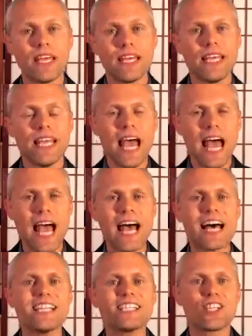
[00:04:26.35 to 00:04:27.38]
he
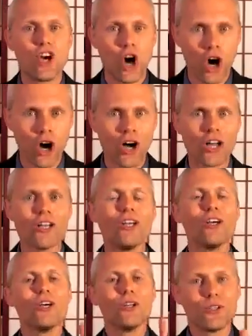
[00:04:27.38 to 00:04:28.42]
has gone